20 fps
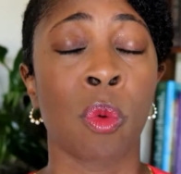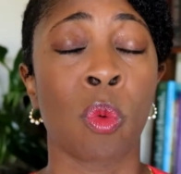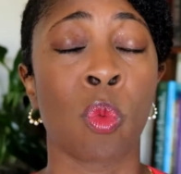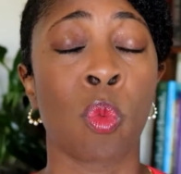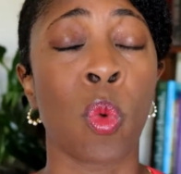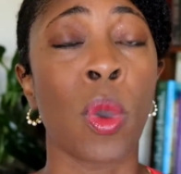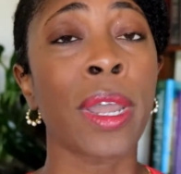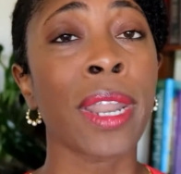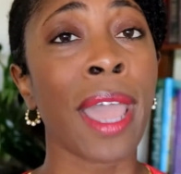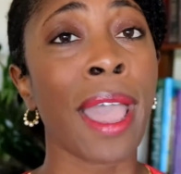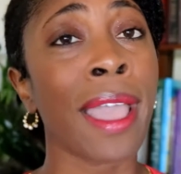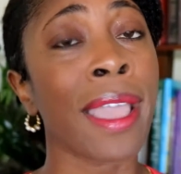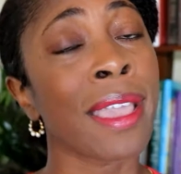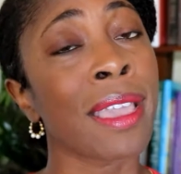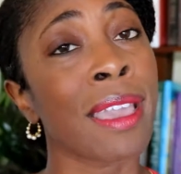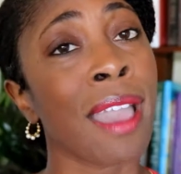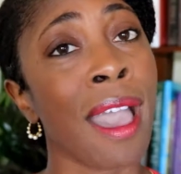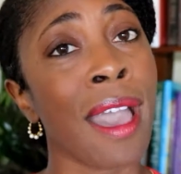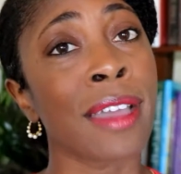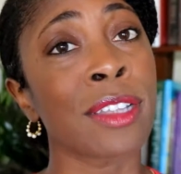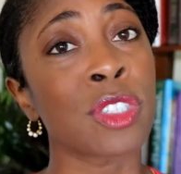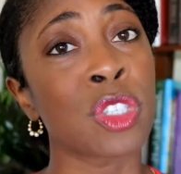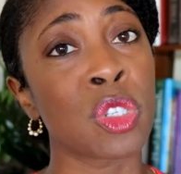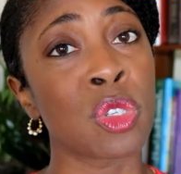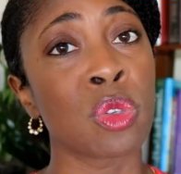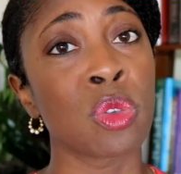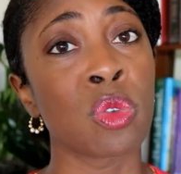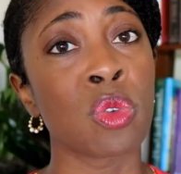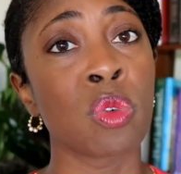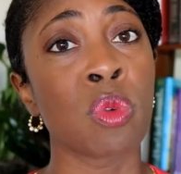When I got
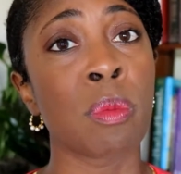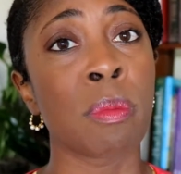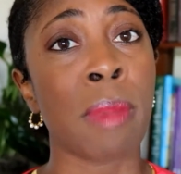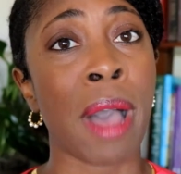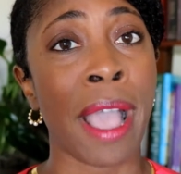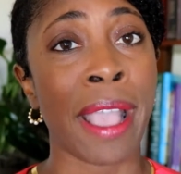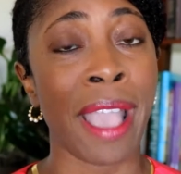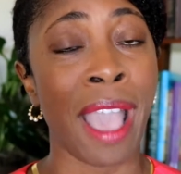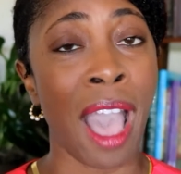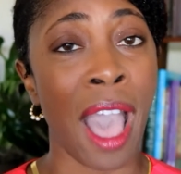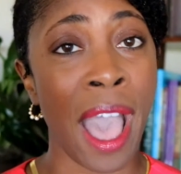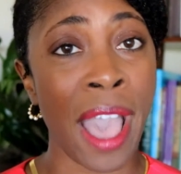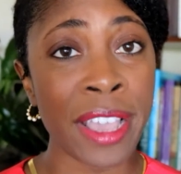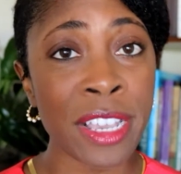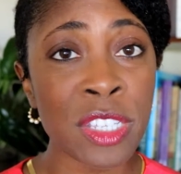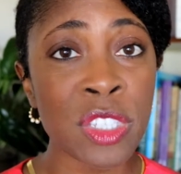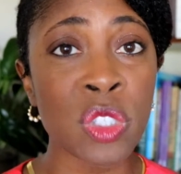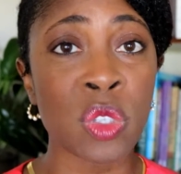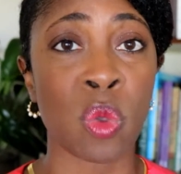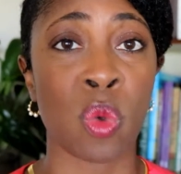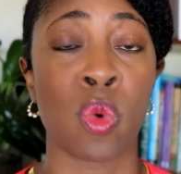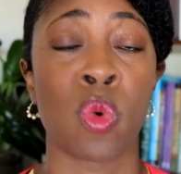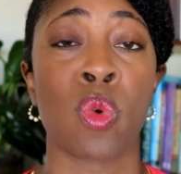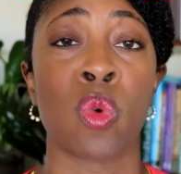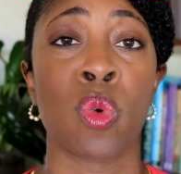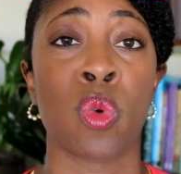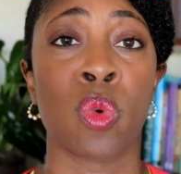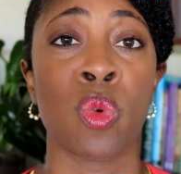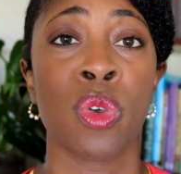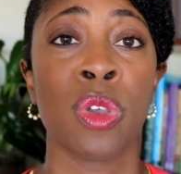to my high
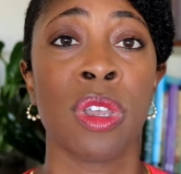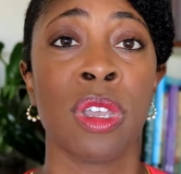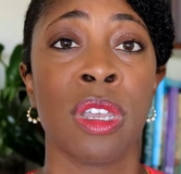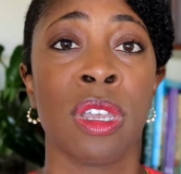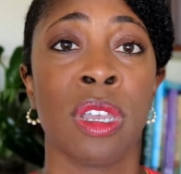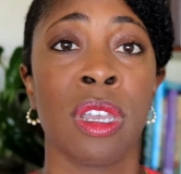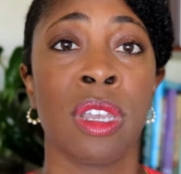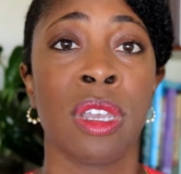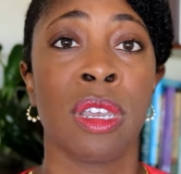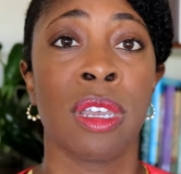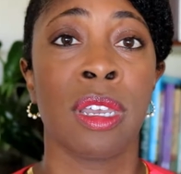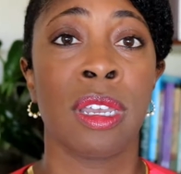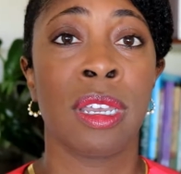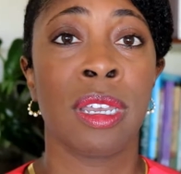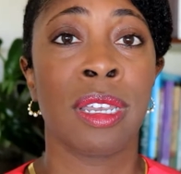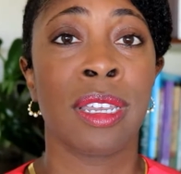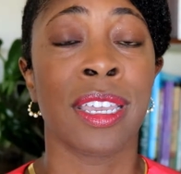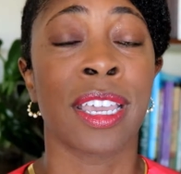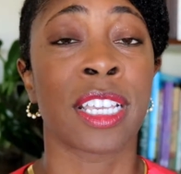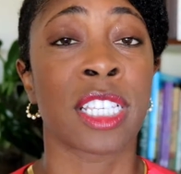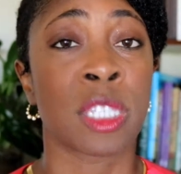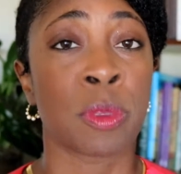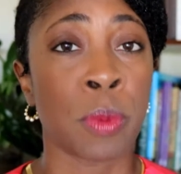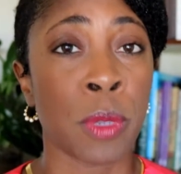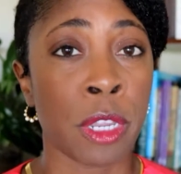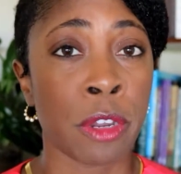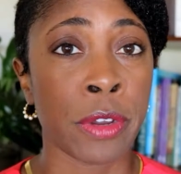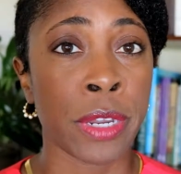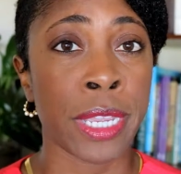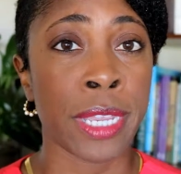school
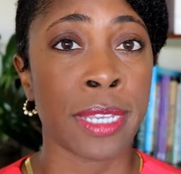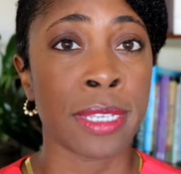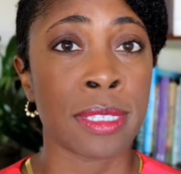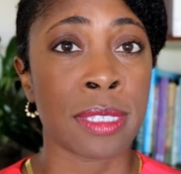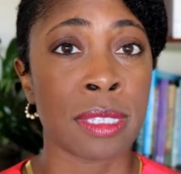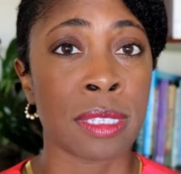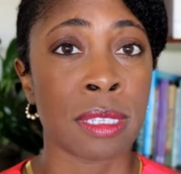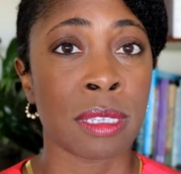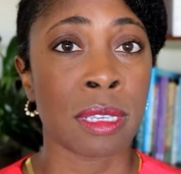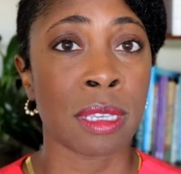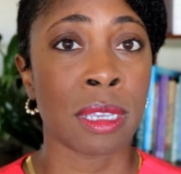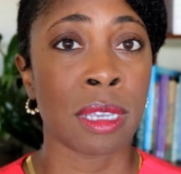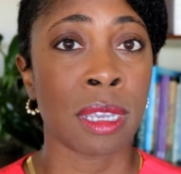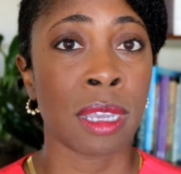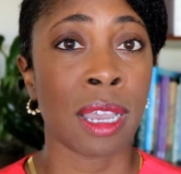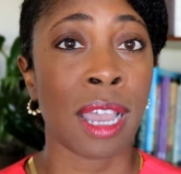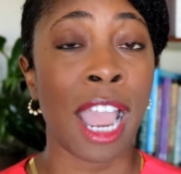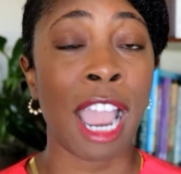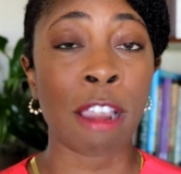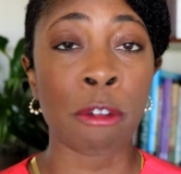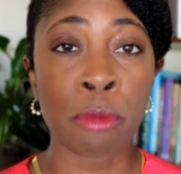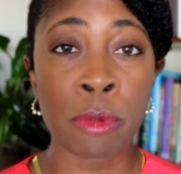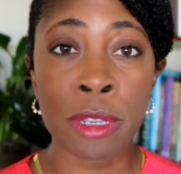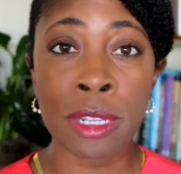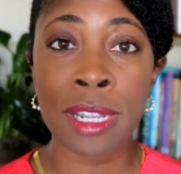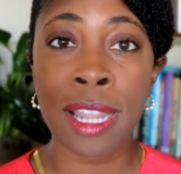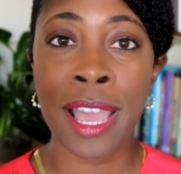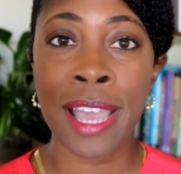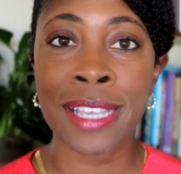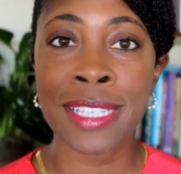experience, I
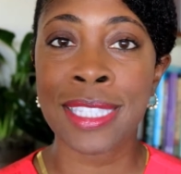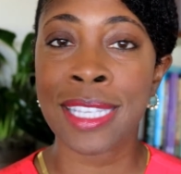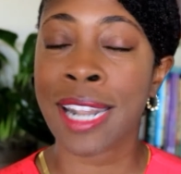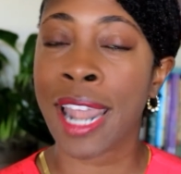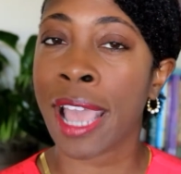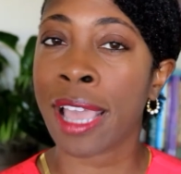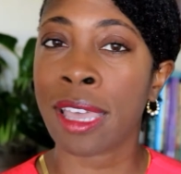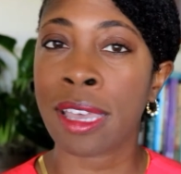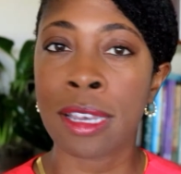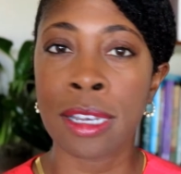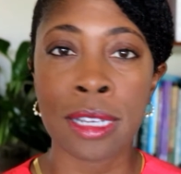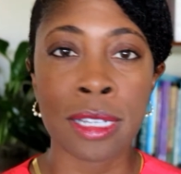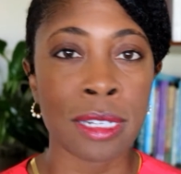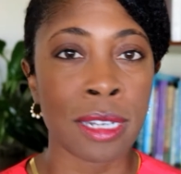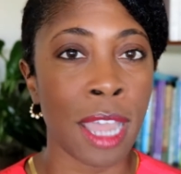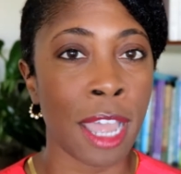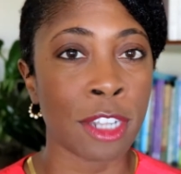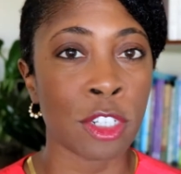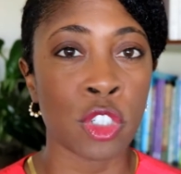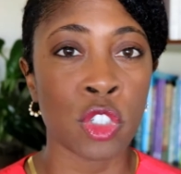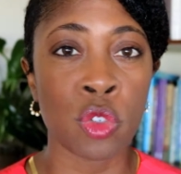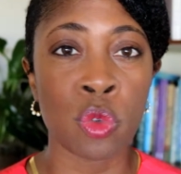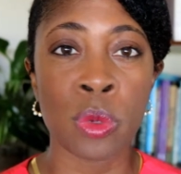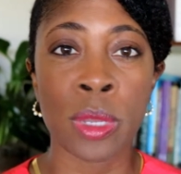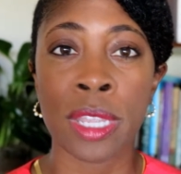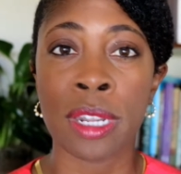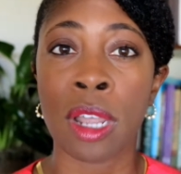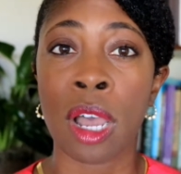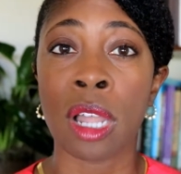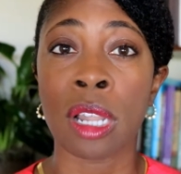realized that I could not do
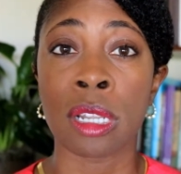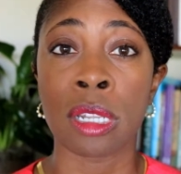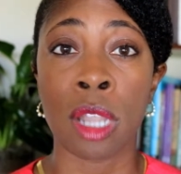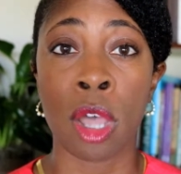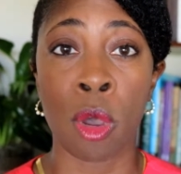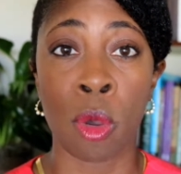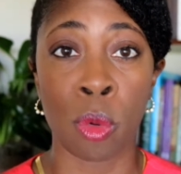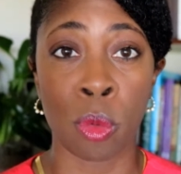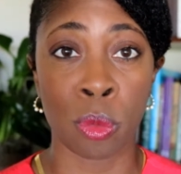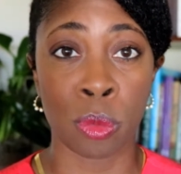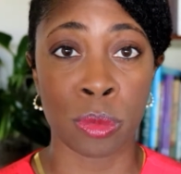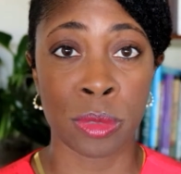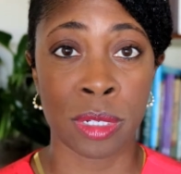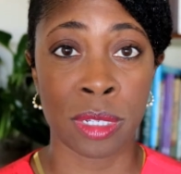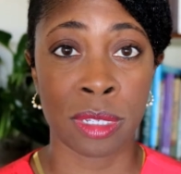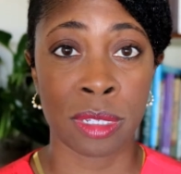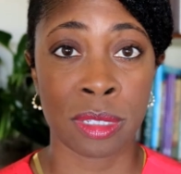it alone.